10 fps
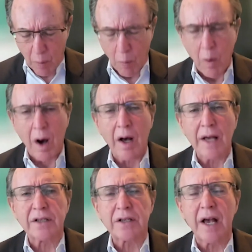while
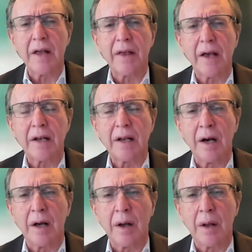I say
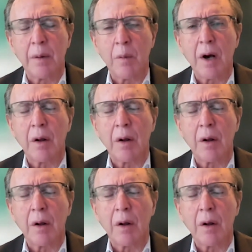that,